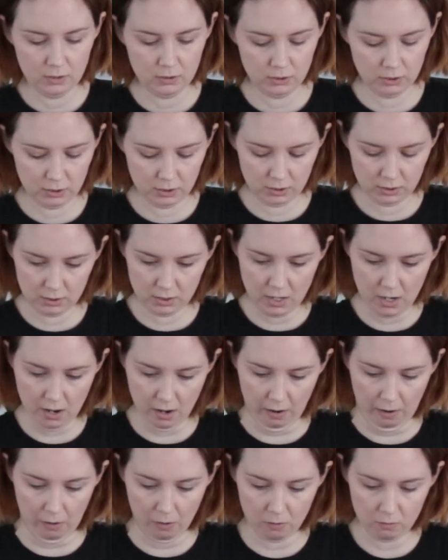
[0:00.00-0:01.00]

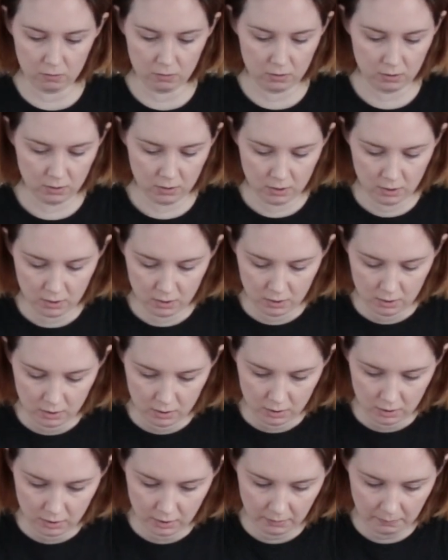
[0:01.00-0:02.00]
So,
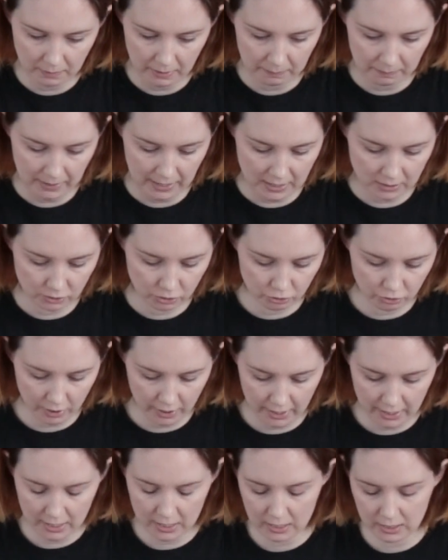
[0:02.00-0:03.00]
I think my paint's
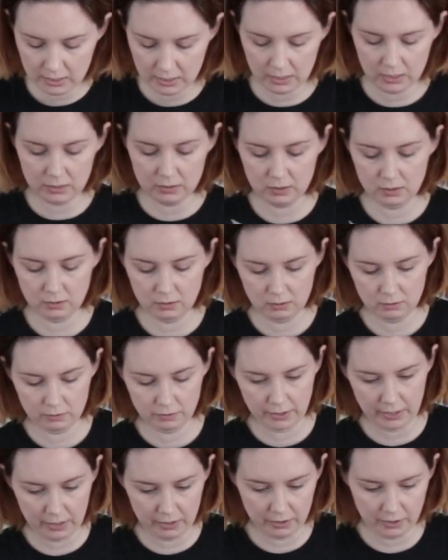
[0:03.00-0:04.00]
dry. It is.
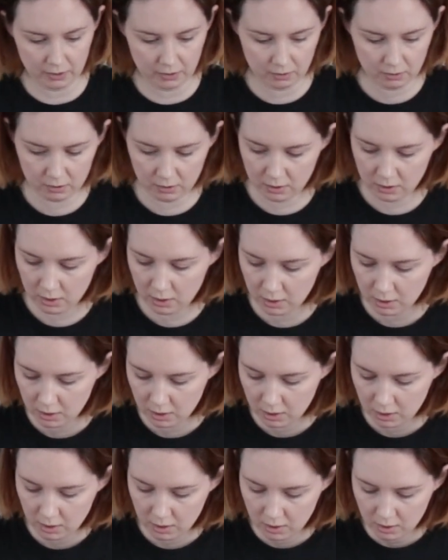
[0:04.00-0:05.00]
Okay, good.
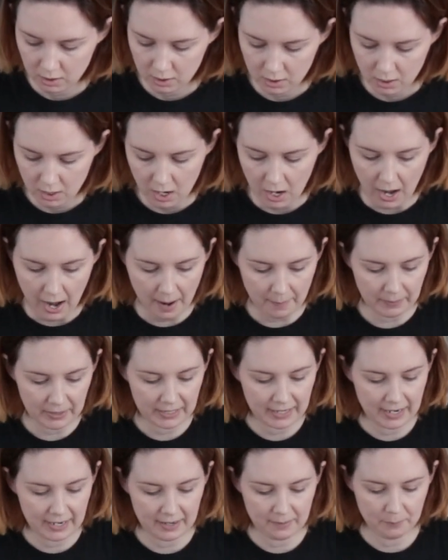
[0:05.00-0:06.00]
I'm going
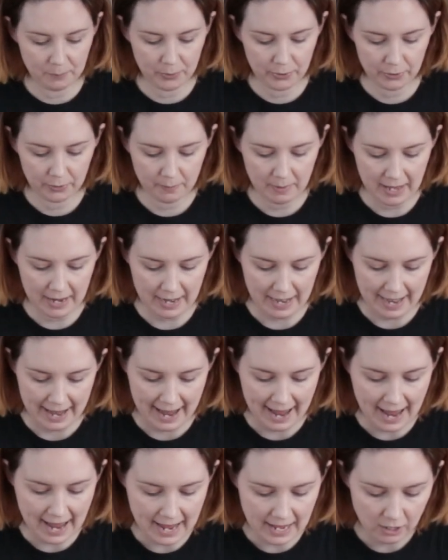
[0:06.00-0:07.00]
to kind of put them at an
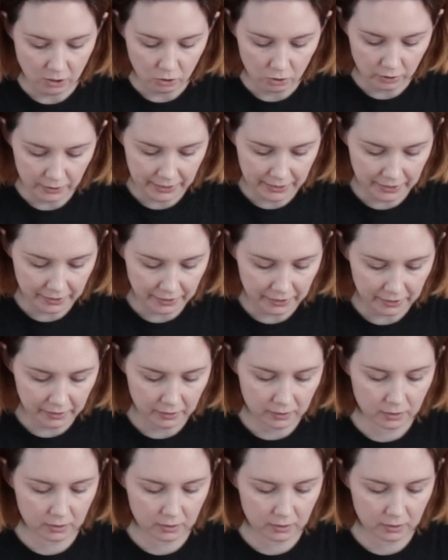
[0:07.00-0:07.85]
angle here.